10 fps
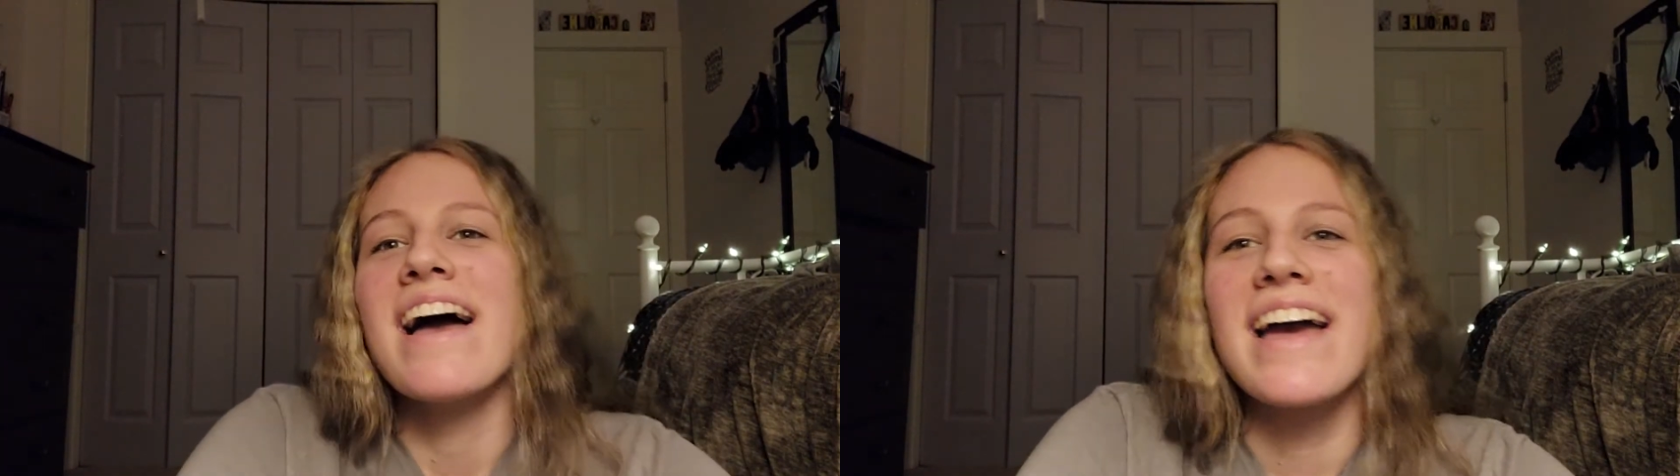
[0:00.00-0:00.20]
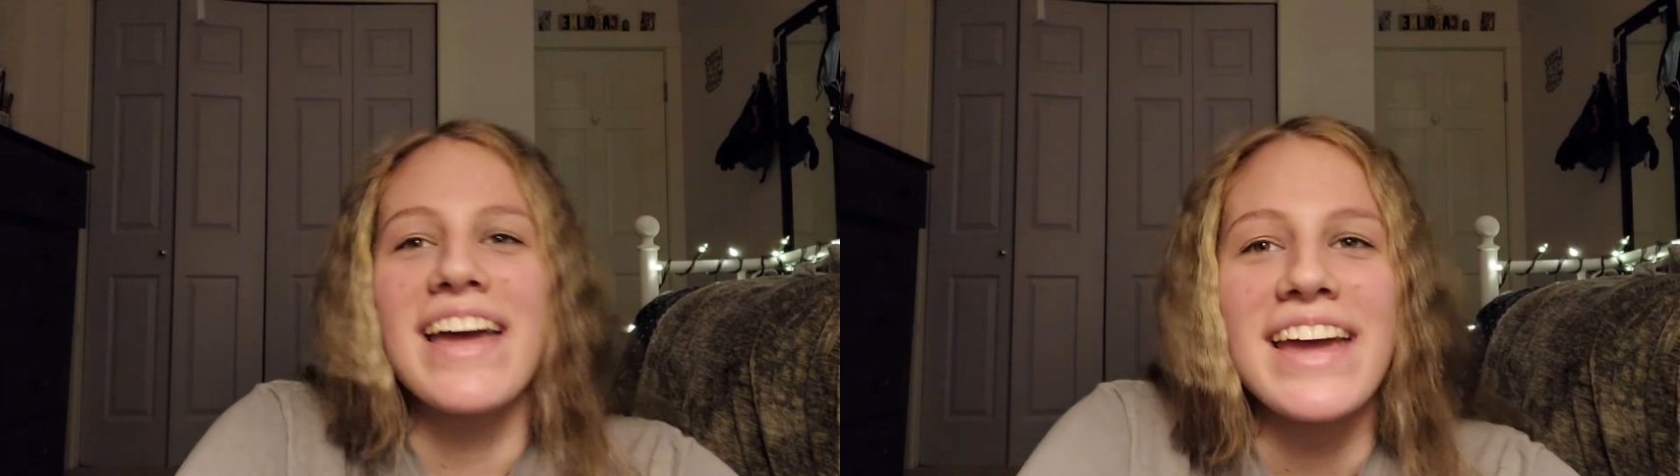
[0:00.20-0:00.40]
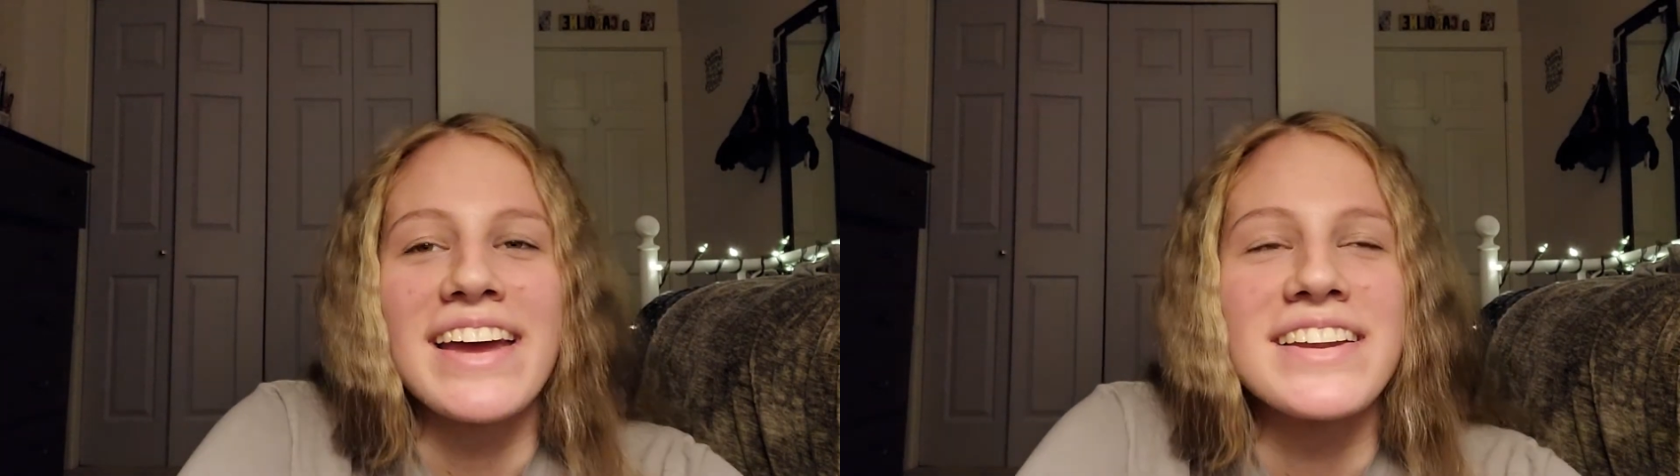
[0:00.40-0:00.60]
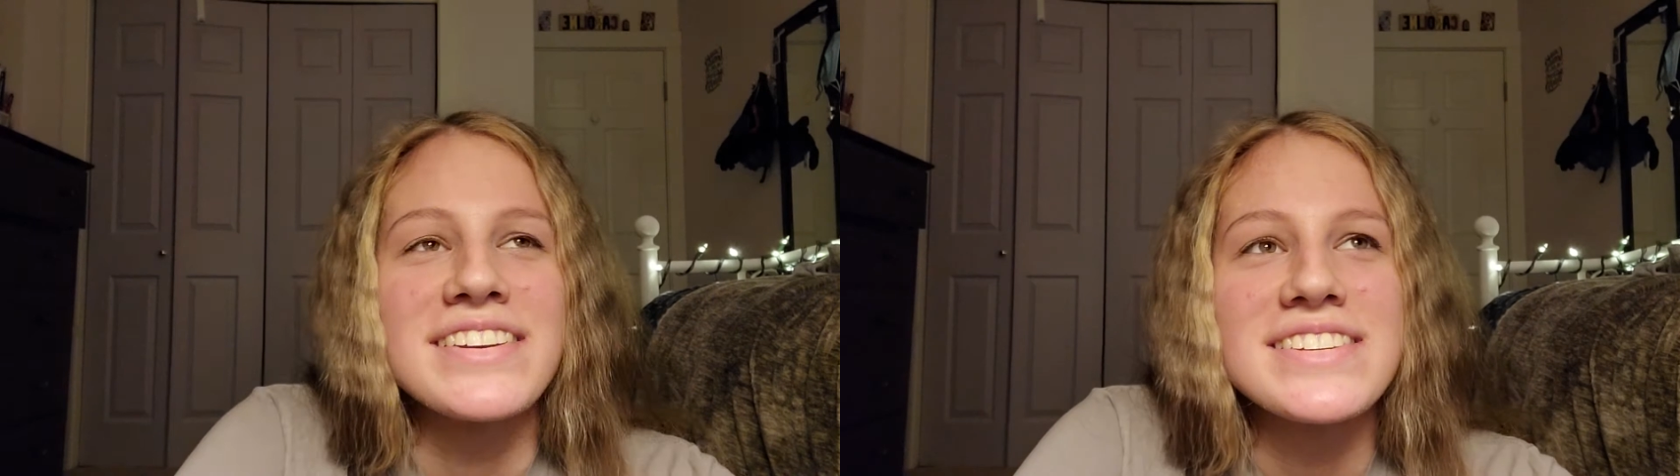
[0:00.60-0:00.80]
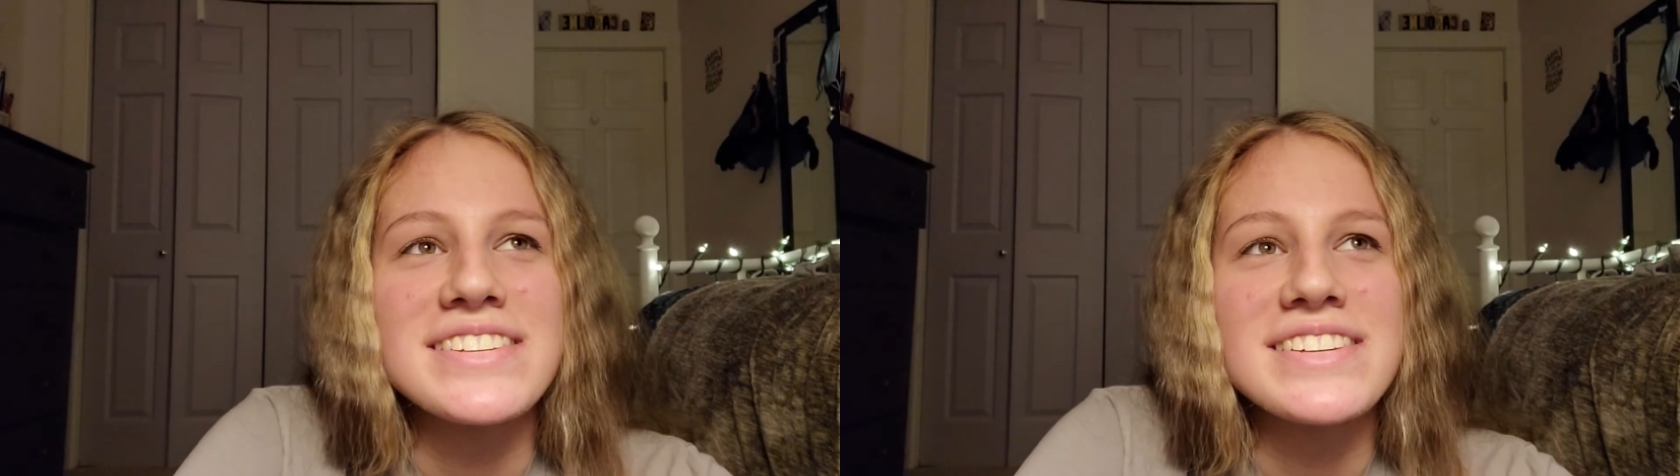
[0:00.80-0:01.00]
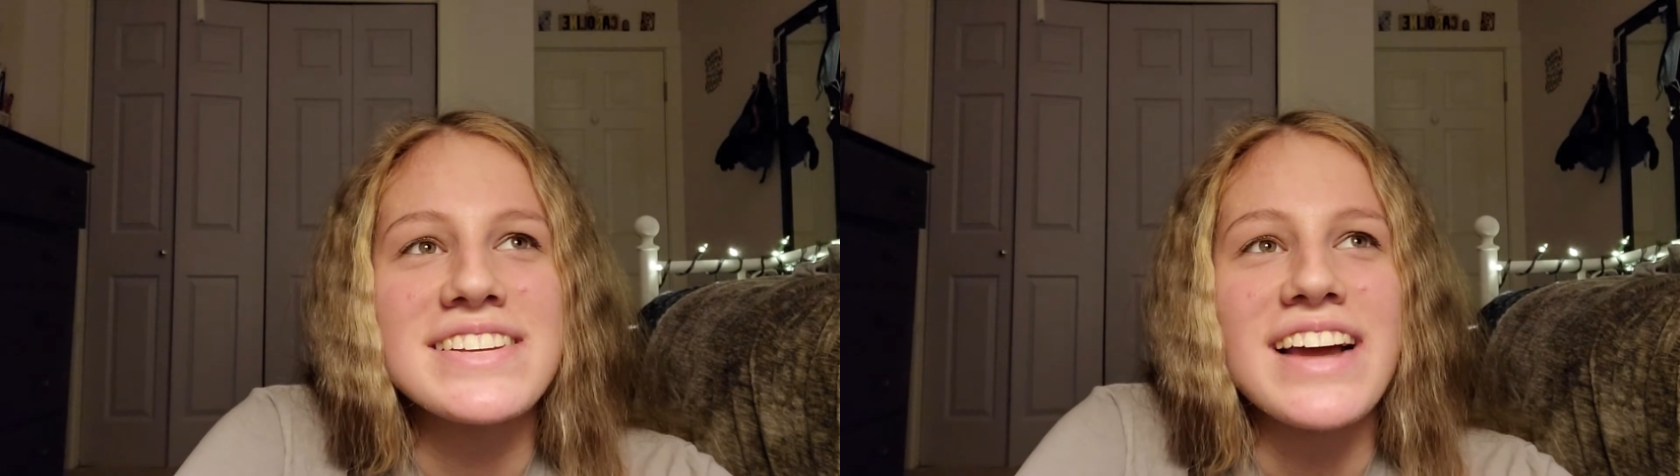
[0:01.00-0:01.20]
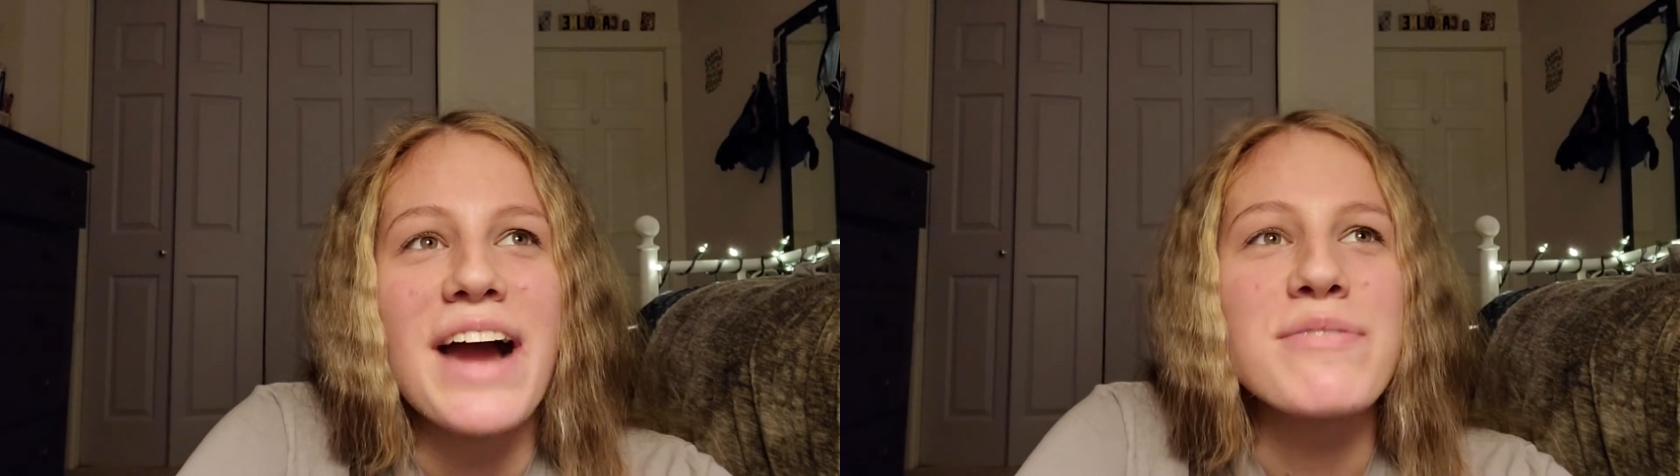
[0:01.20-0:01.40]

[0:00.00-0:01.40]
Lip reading: and I